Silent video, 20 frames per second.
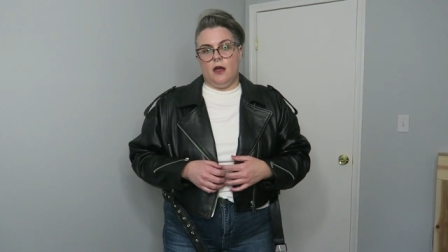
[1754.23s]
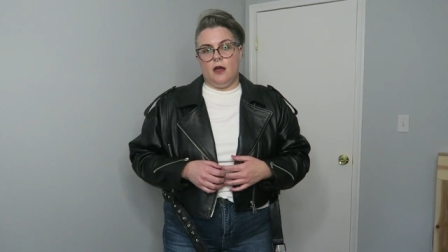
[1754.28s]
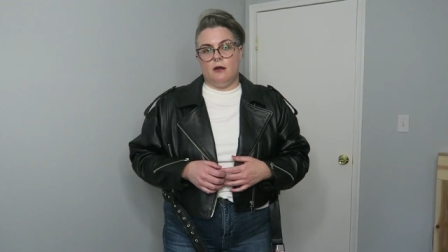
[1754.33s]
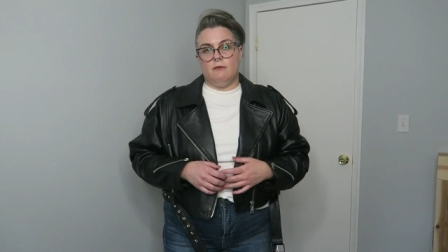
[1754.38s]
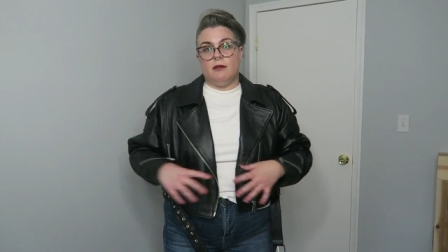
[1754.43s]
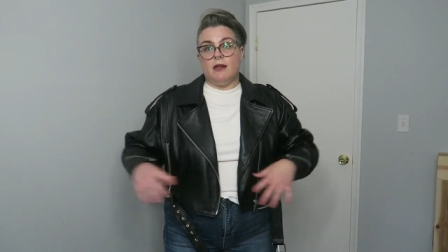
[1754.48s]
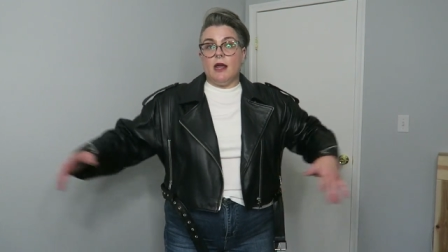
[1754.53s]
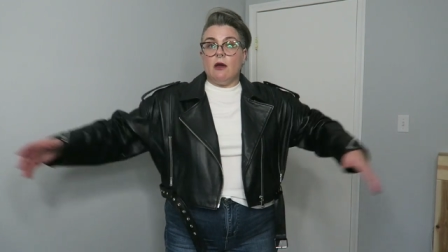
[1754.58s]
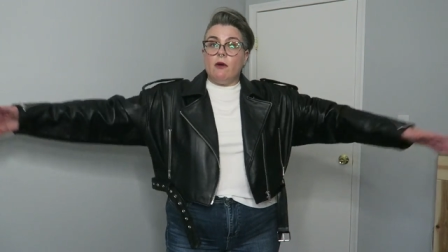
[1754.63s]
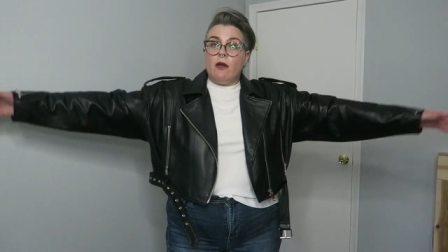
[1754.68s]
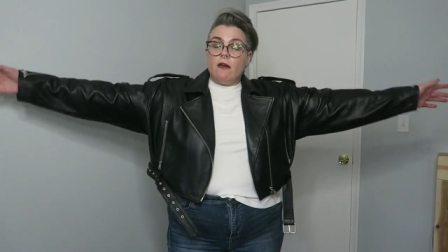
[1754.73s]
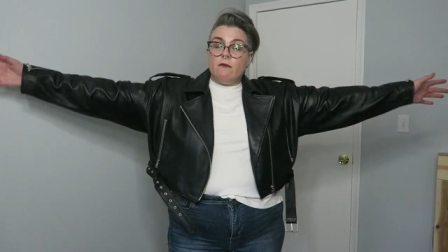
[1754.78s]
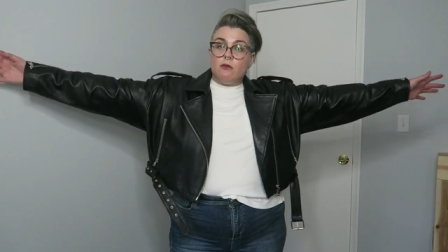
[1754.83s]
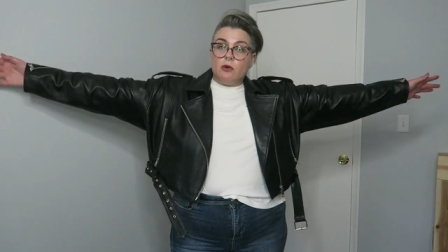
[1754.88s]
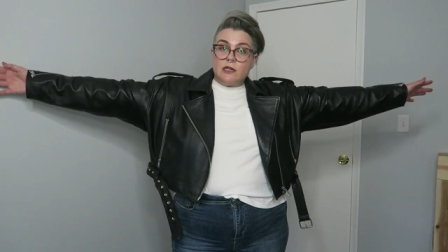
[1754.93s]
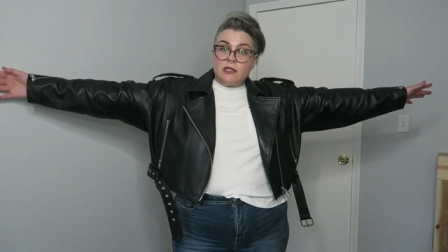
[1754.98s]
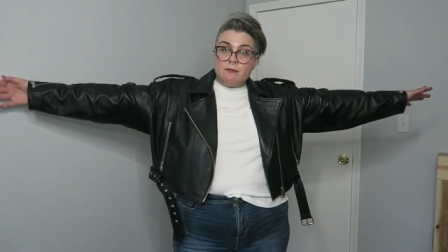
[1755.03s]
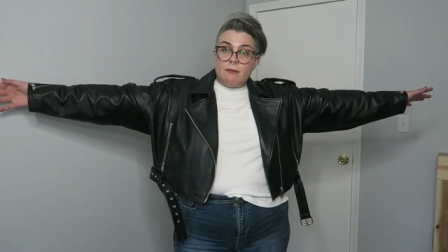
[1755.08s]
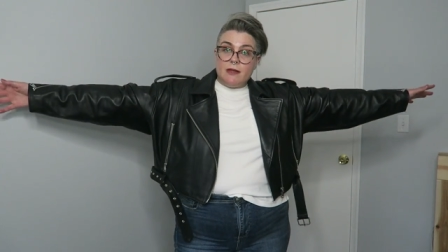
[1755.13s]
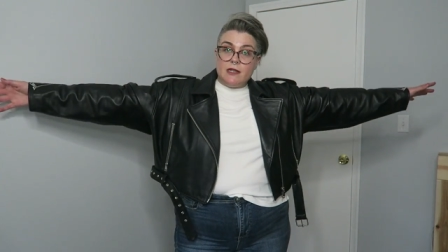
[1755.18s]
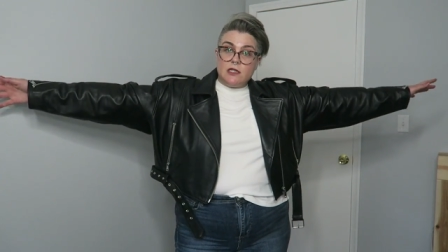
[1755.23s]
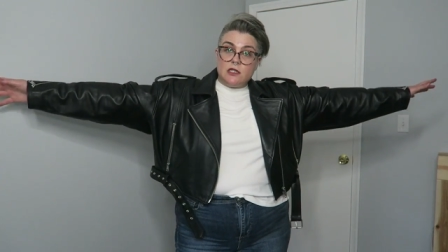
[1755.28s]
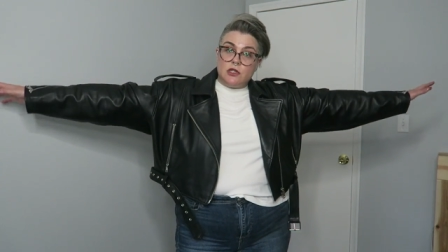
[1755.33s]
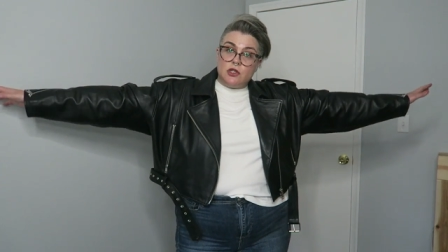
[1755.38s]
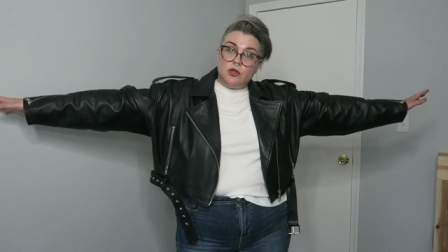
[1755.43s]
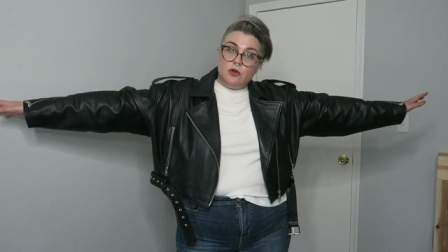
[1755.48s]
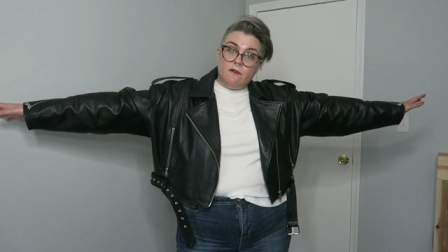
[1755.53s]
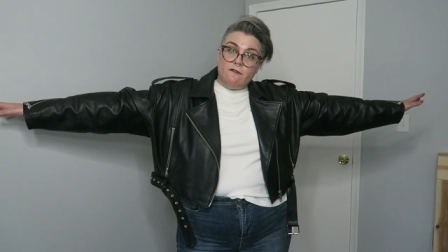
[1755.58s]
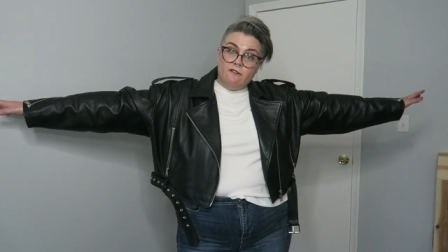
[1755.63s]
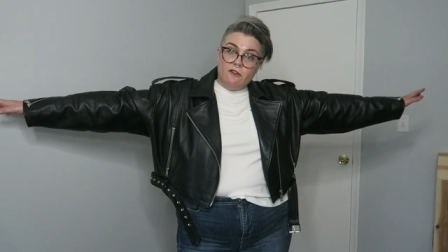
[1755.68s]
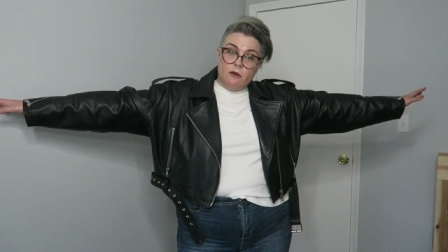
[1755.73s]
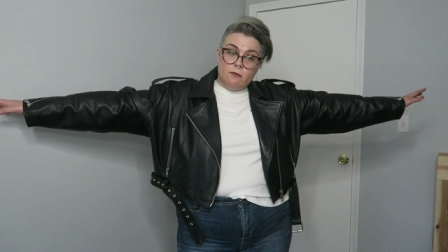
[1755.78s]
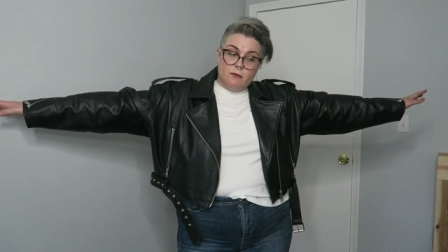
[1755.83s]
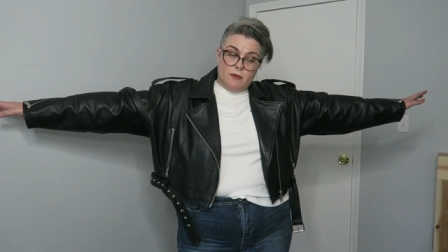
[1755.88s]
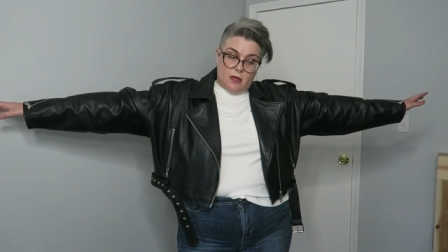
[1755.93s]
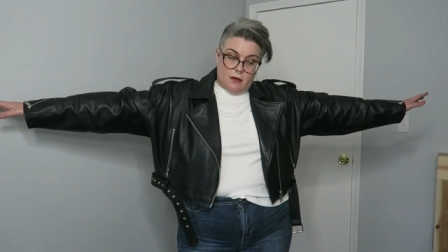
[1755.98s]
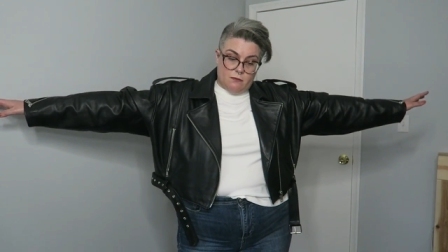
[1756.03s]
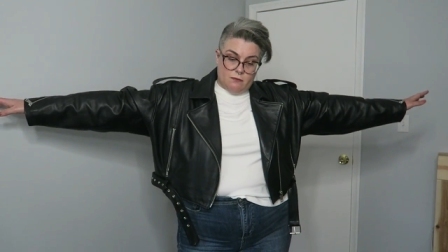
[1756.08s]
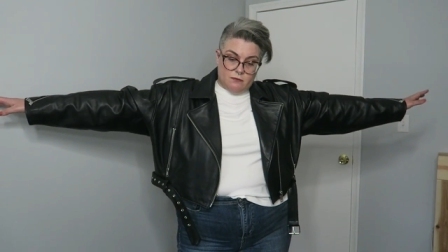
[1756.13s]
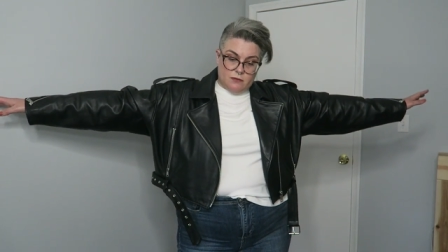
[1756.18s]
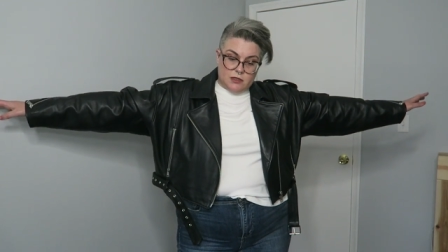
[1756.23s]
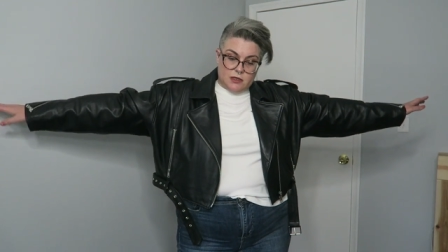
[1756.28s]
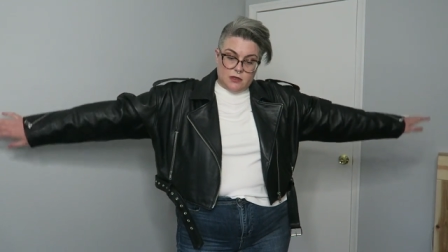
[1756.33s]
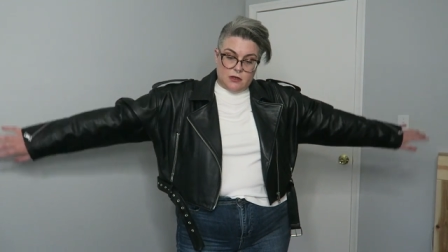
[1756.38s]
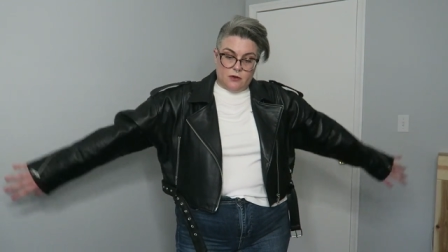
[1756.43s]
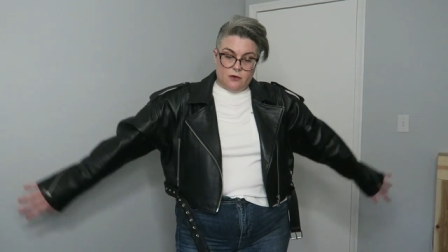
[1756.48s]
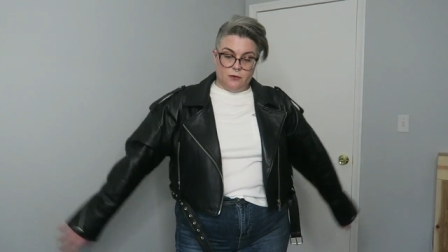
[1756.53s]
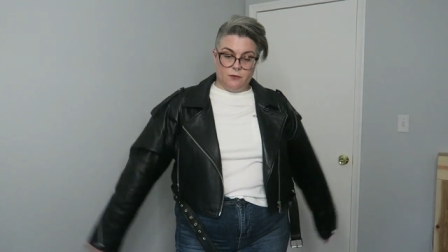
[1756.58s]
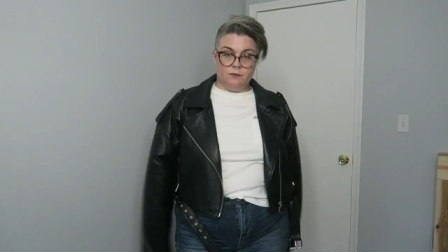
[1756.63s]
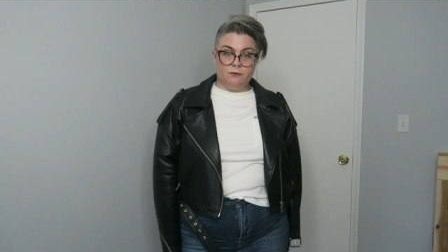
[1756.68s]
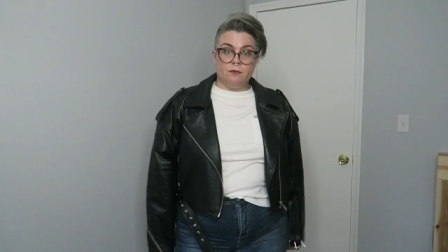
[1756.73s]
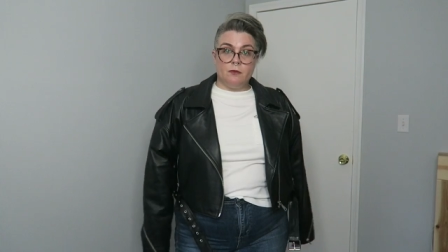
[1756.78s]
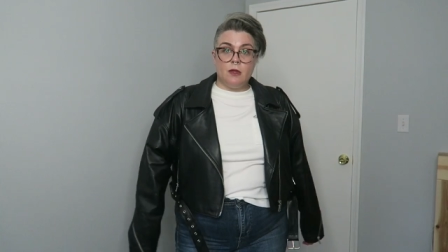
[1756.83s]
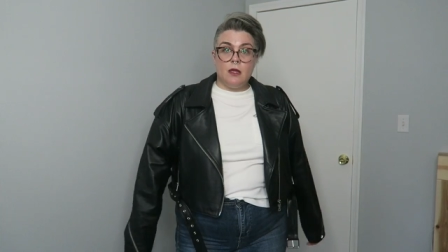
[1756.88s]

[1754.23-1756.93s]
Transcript: Um, and now I have more space to film them. So,